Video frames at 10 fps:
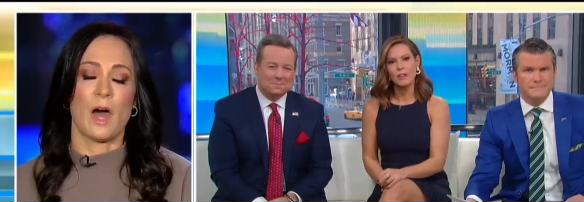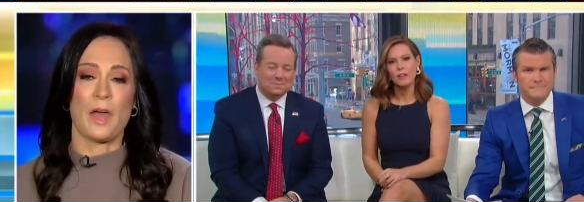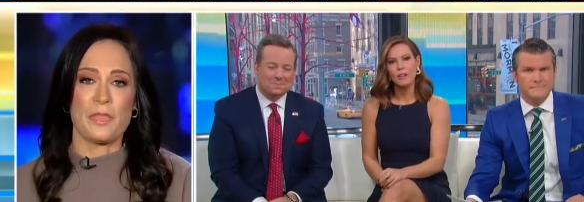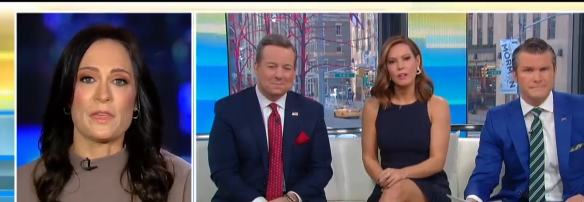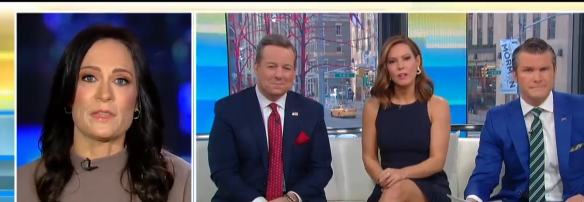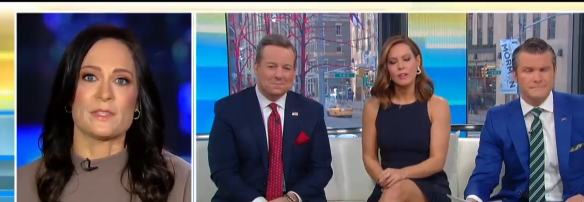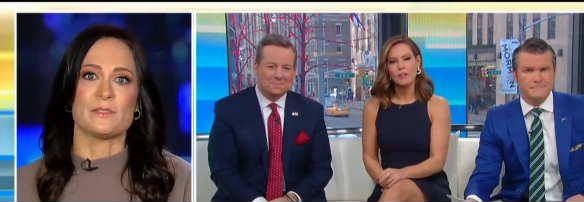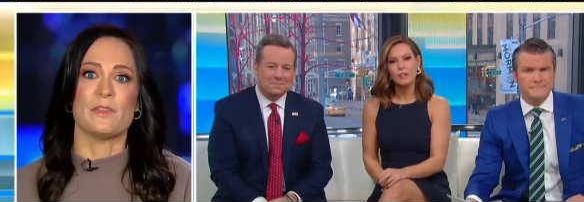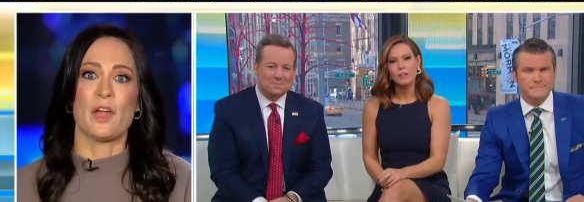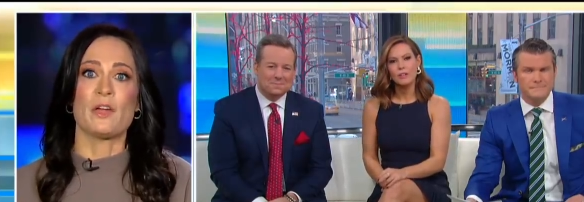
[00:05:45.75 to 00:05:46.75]
Speaker 1: I think this
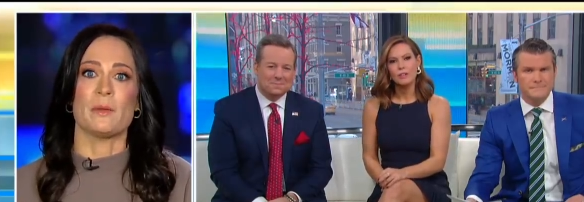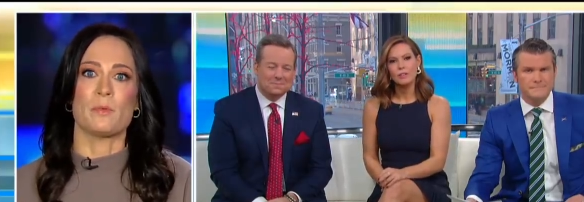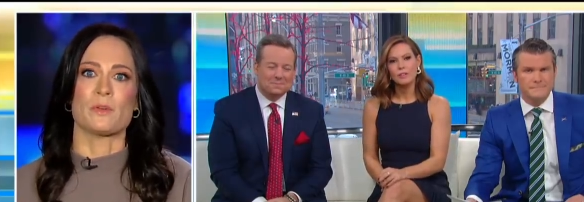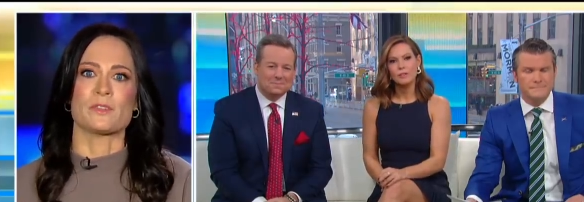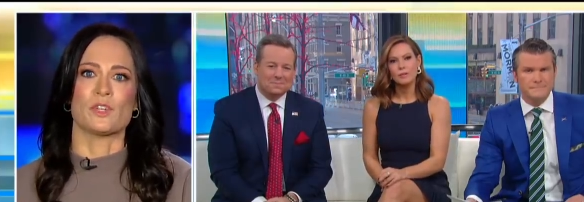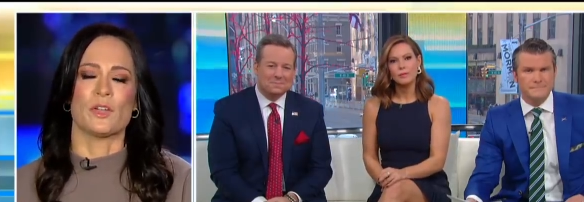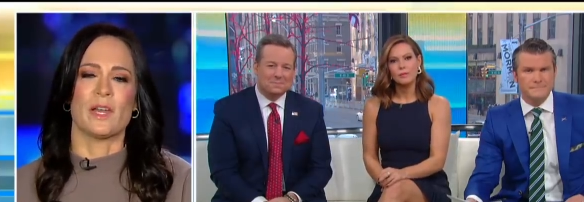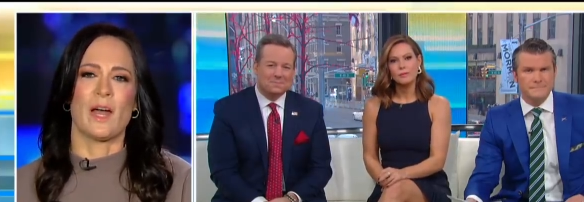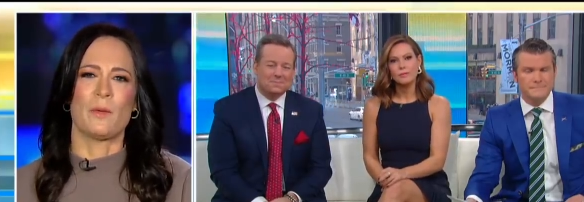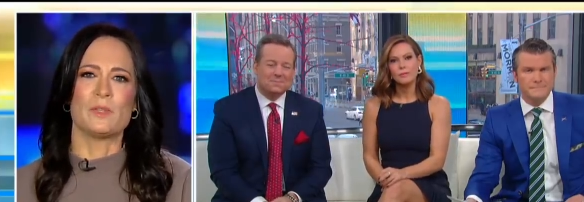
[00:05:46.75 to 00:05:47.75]
is very personal,
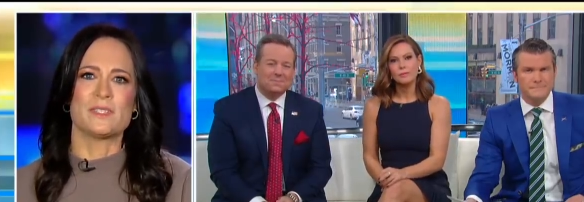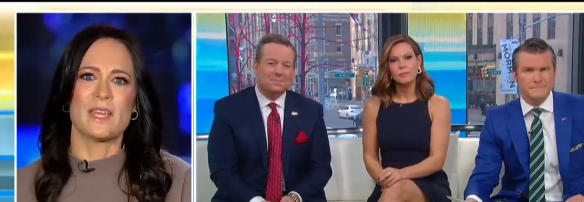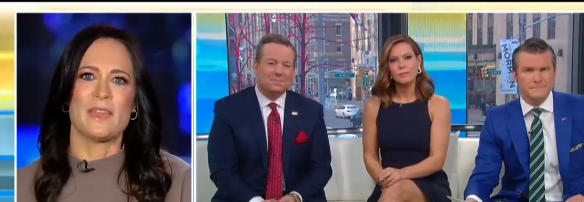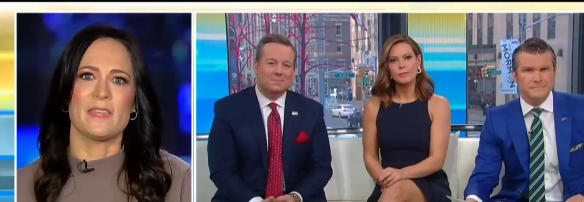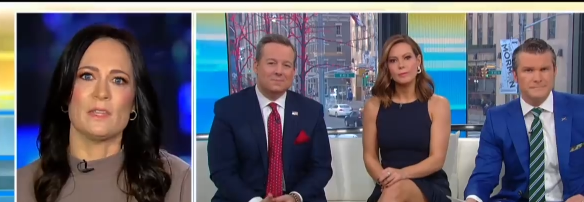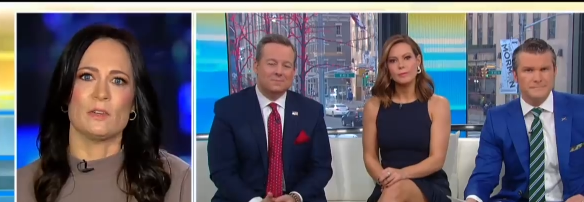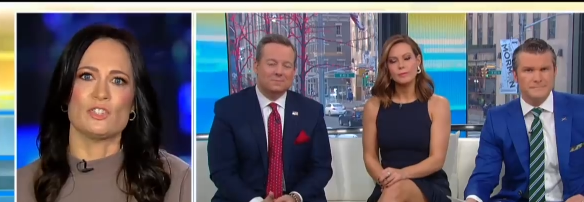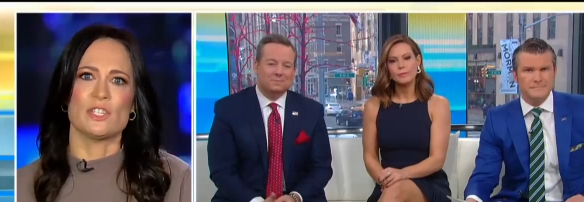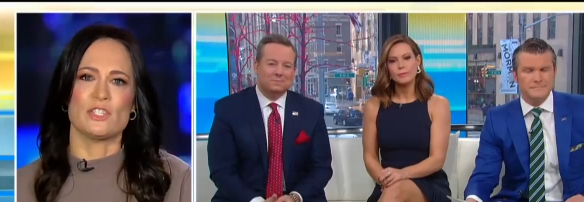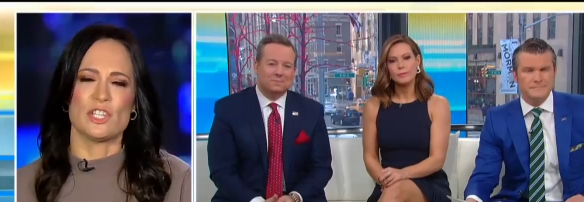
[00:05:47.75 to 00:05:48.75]
and I would say that, you know,
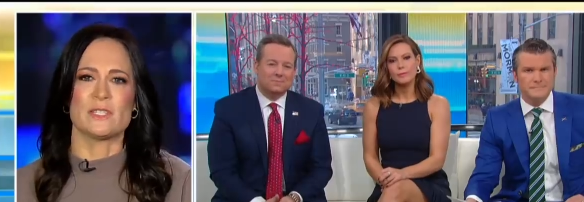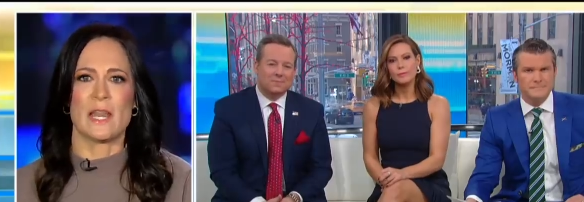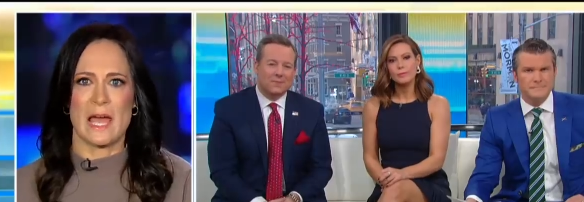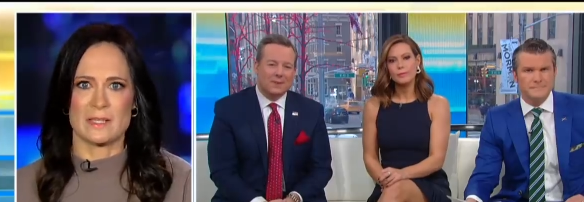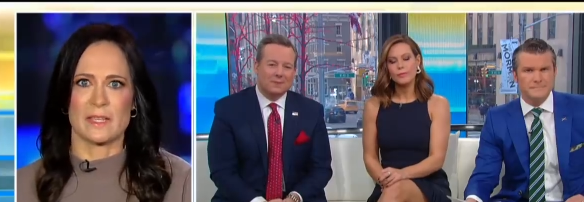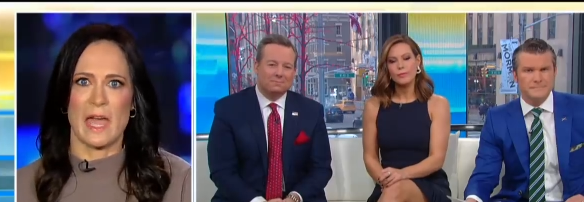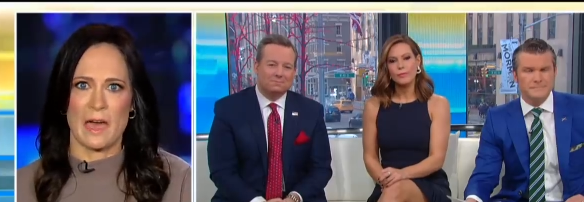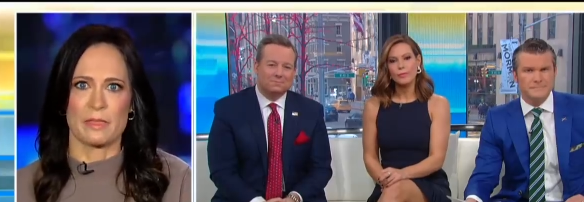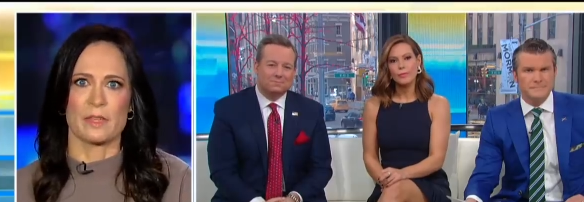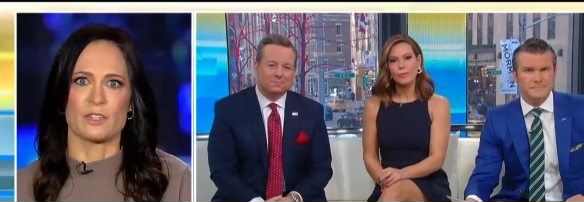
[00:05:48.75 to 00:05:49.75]
she said as a
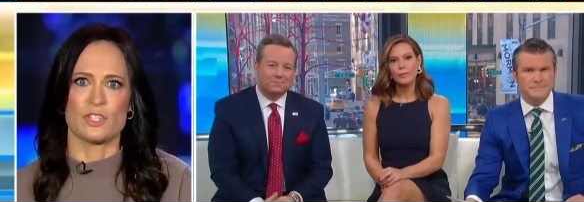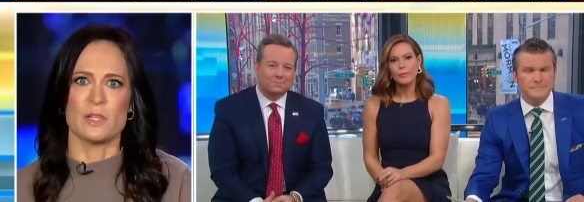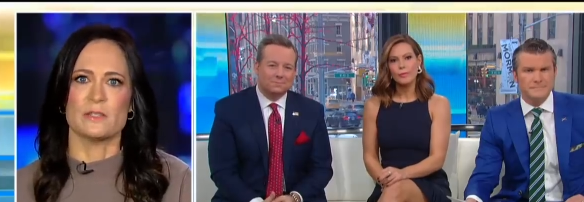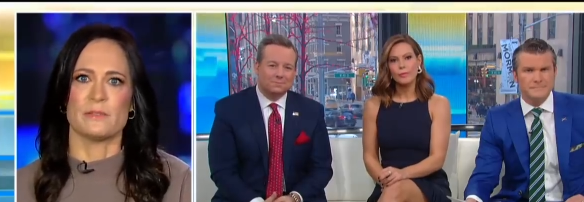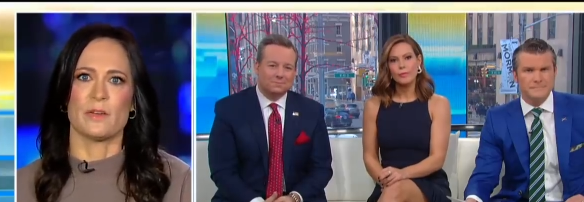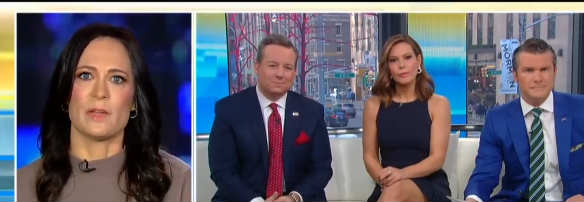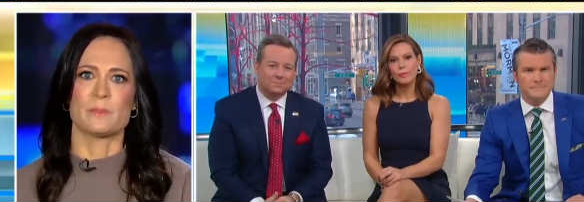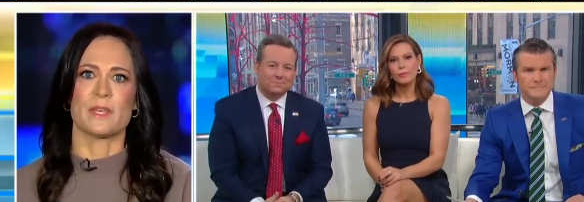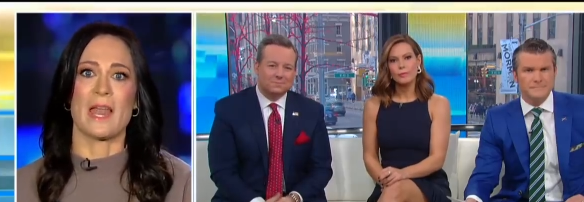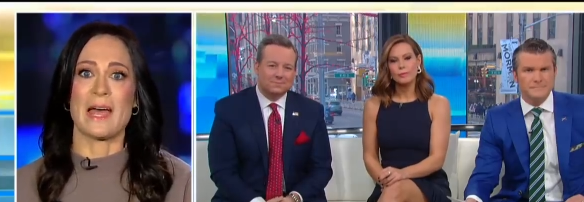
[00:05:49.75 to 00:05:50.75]
Catholic she is very upset.